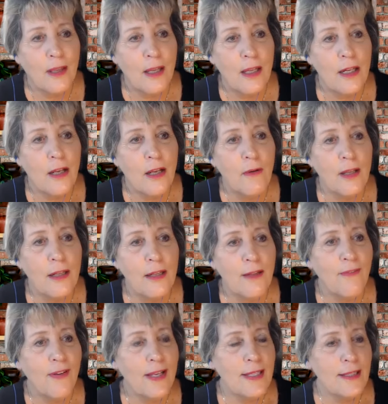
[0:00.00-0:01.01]
In the
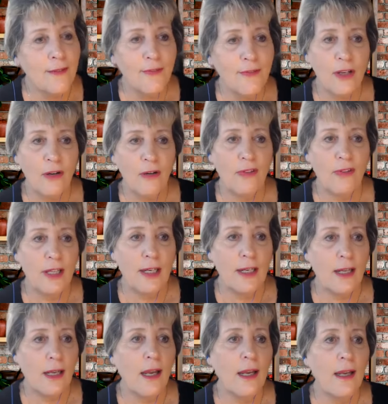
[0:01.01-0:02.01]
face of
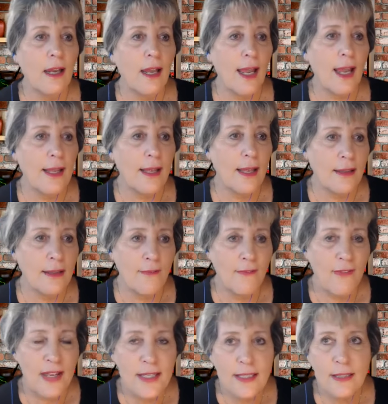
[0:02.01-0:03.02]
COVID, in the
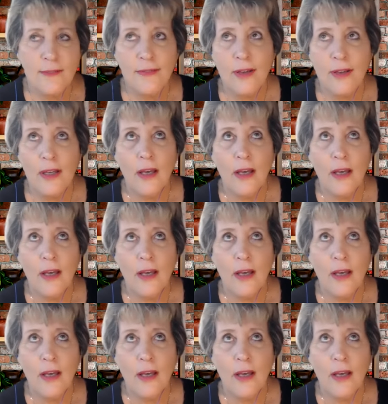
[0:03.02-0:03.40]
face of